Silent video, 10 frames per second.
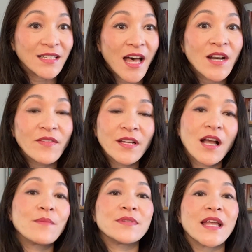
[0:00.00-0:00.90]
A lot
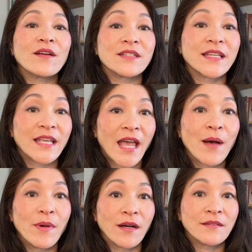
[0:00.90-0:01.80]
of it comes down to
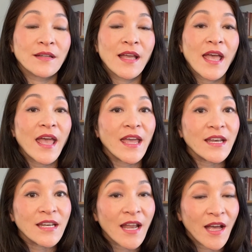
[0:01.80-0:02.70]
GABA,
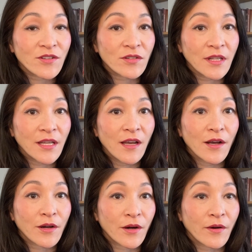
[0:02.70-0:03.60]
a
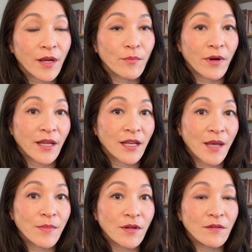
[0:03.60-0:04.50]
naturally occurring
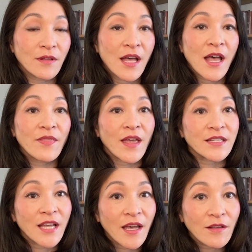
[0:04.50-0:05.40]
brain chemical
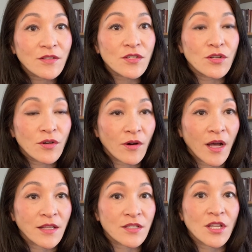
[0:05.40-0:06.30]
that tells
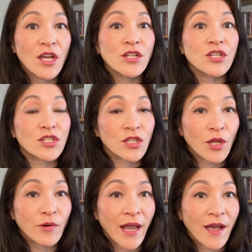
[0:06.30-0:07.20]
neurons to
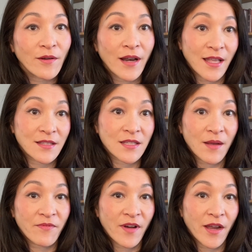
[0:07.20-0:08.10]
slow down and
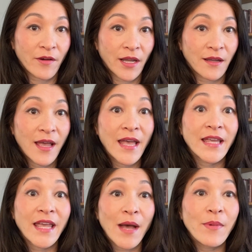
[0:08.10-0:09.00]
stop
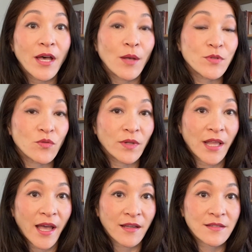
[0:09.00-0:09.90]
firing. GABA helps you
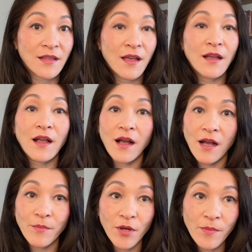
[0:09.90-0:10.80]
relax,
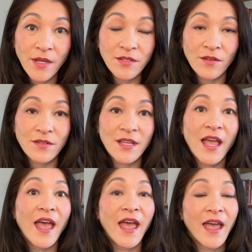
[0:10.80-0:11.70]
calm your
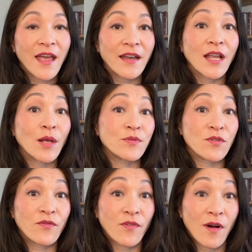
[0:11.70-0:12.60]
muscles, and
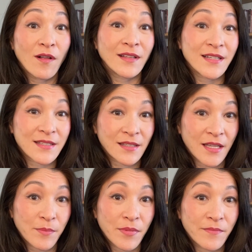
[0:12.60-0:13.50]
helps you fall
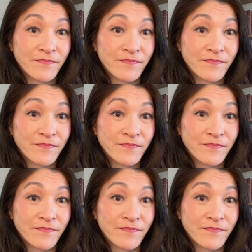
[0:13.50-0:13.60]
asleep.